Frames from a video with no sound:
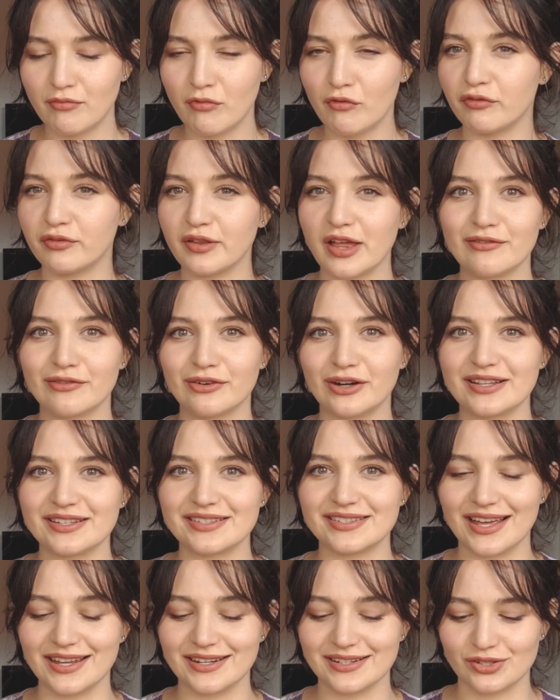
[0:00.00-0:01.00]
flavor and
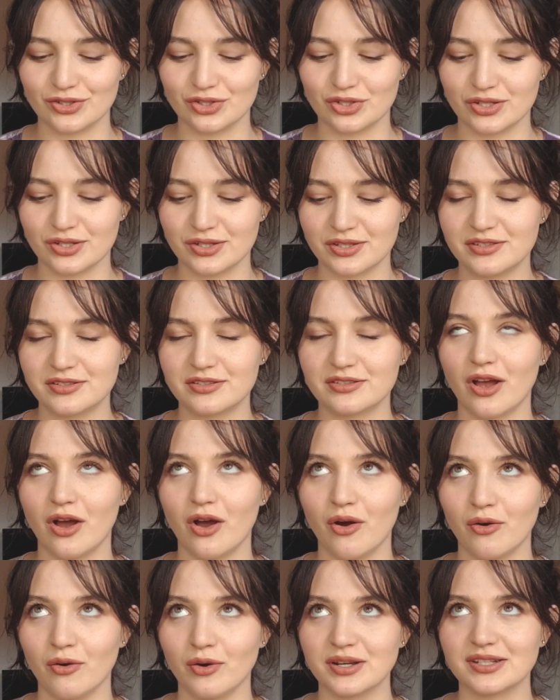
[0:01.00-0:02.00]
scent is just
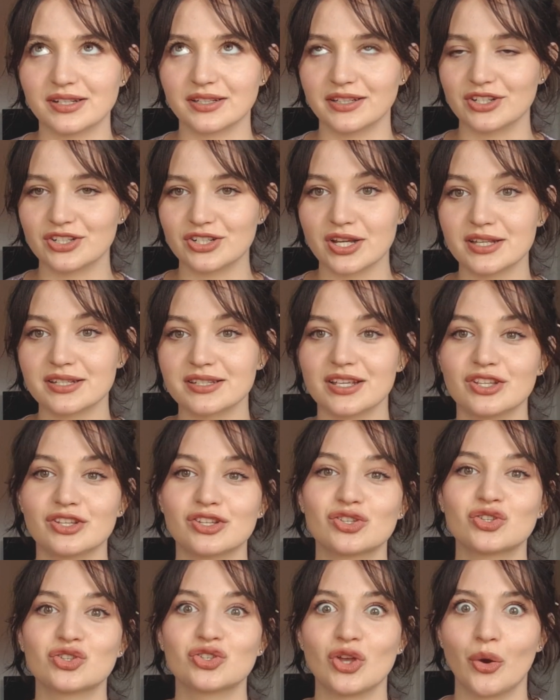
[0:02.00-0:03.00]
so delicious and
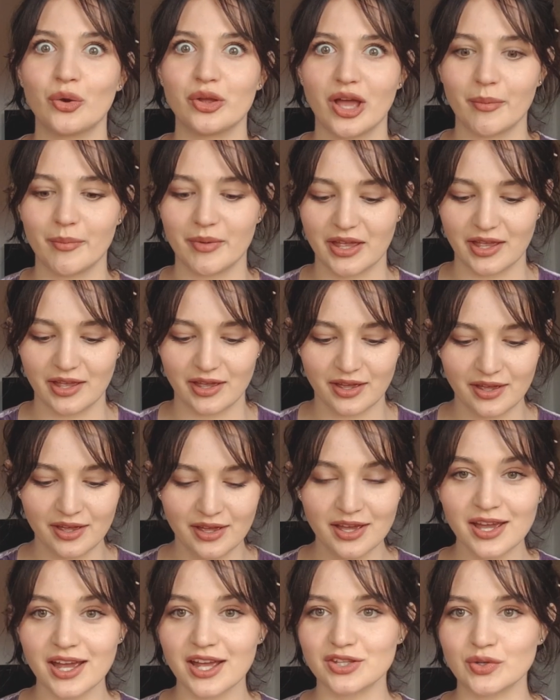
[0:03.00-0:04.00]
so yummy.
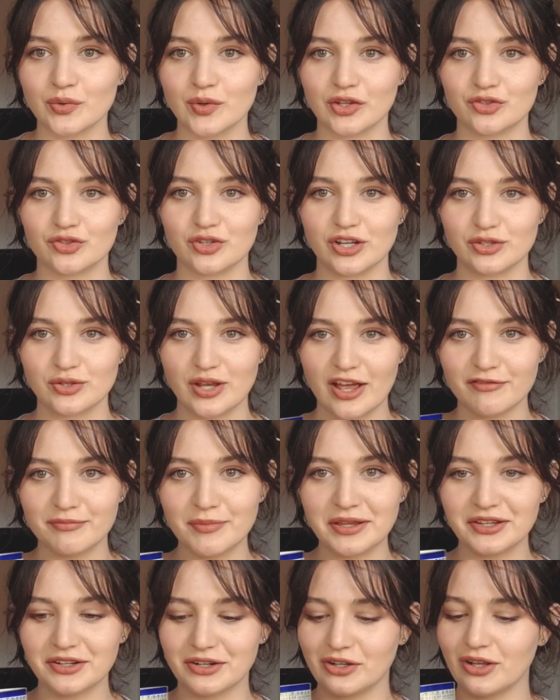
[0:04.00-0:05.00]
It's a real treat. So I have my
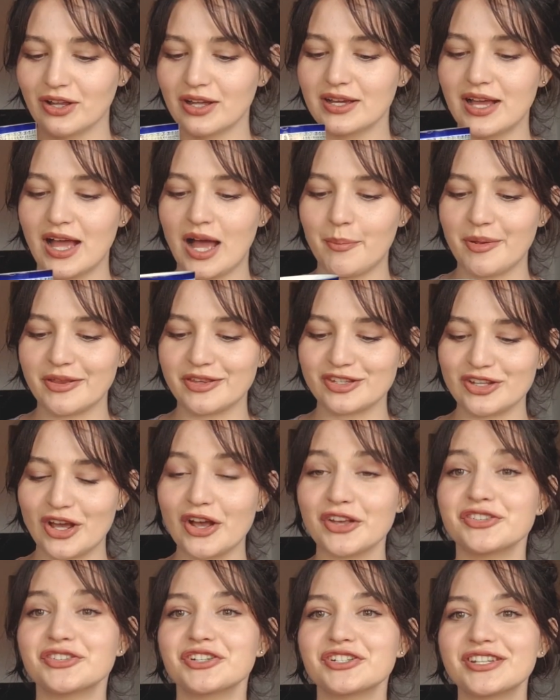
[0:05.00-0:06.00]
little cup and
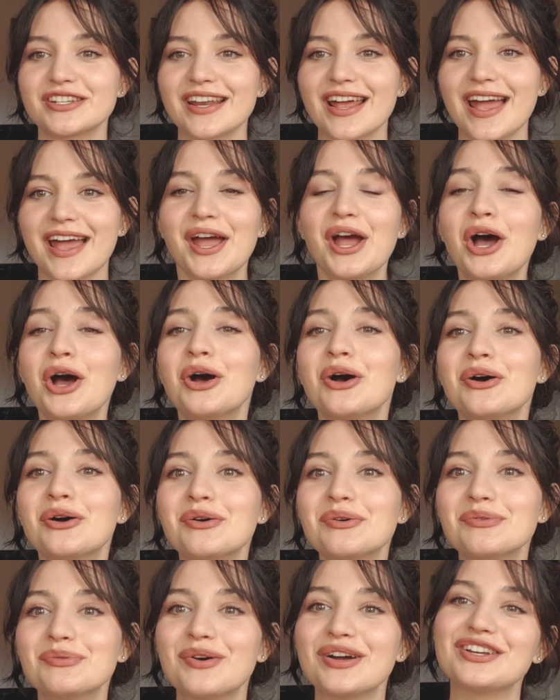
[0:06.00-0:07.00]
saucer today,
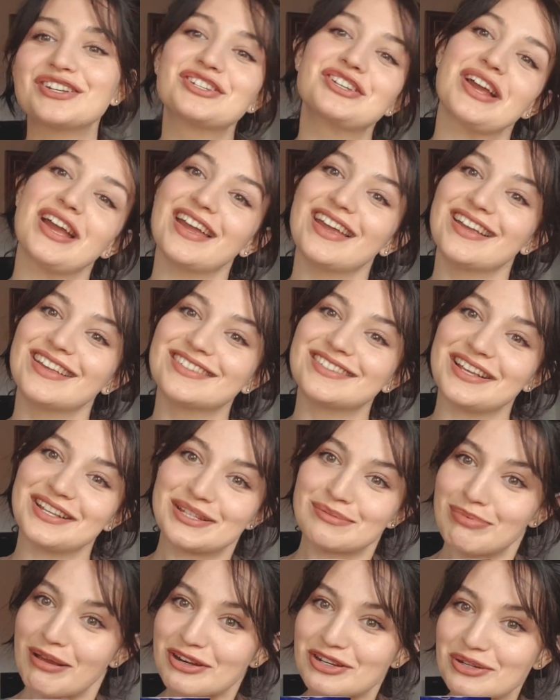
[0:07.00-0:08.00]
which is a
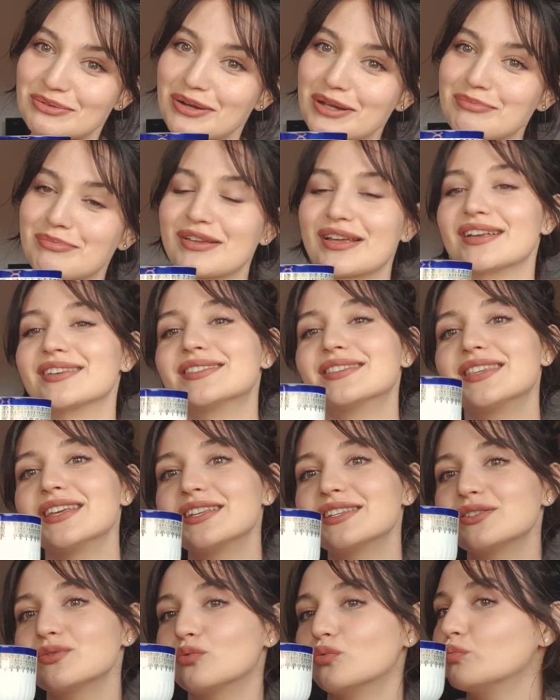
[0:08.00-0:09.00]
special one because
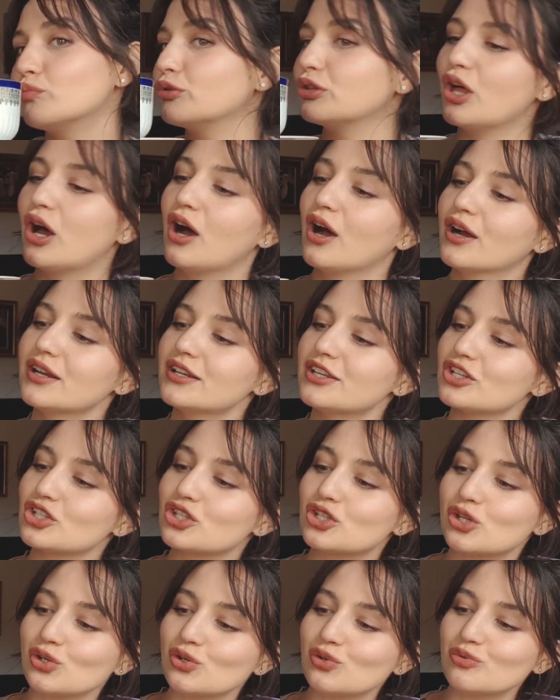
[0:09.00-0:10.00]
this belonged
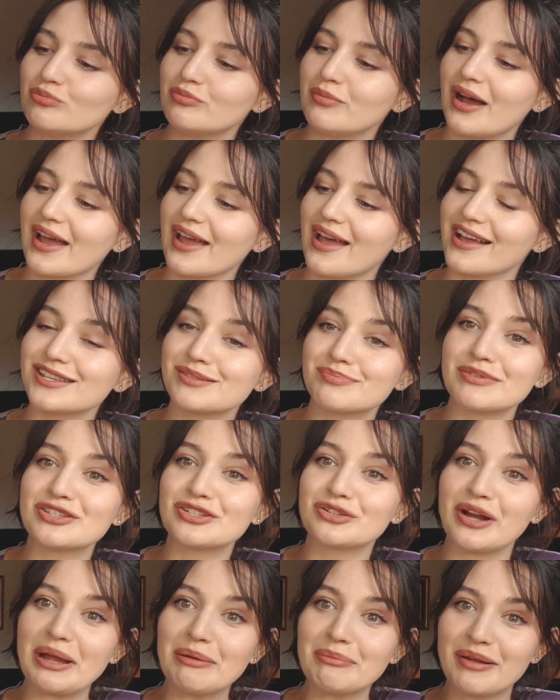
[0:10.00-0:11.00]
to my husband's
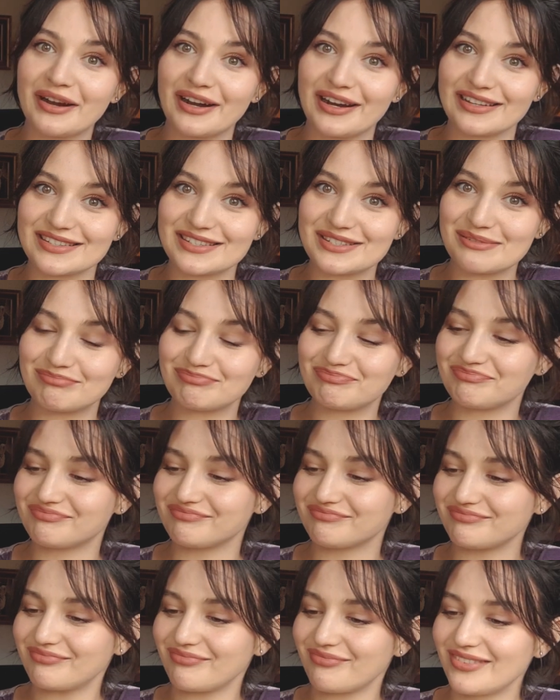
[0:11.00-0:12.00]
grandparents.
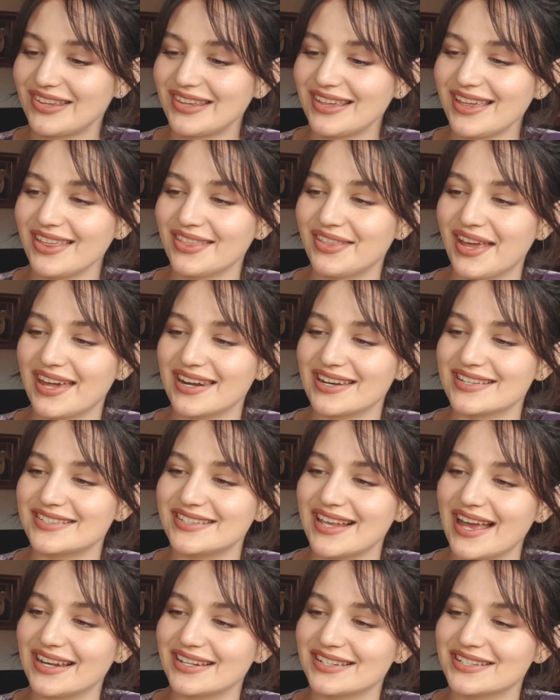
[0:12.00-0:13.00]
They had a
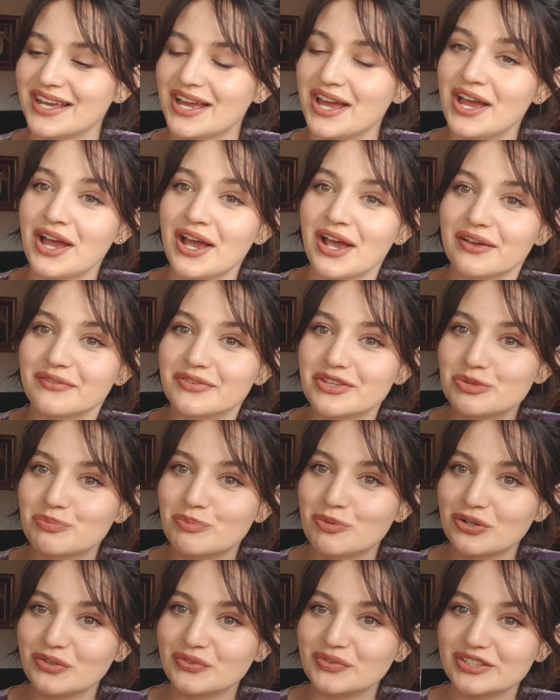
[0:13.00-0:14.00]
set of these
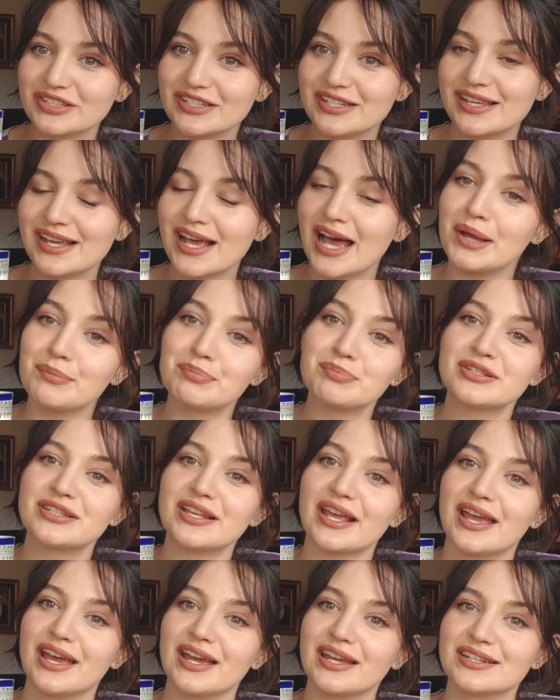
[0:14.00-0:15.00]
beautiful teacups
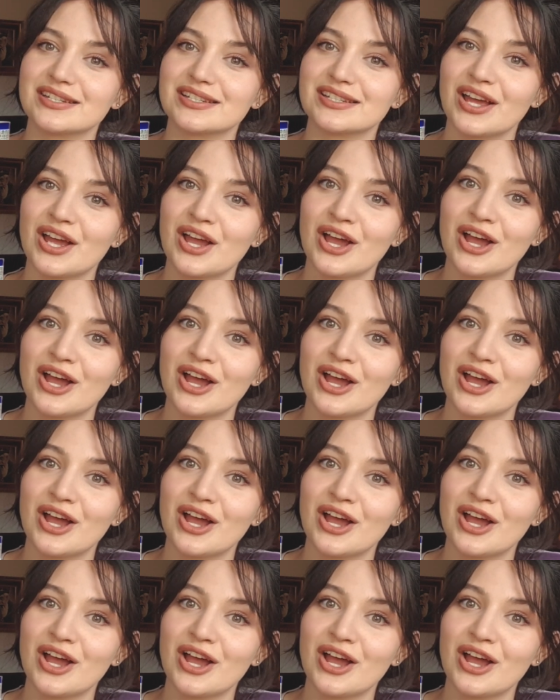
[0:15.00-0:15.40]
and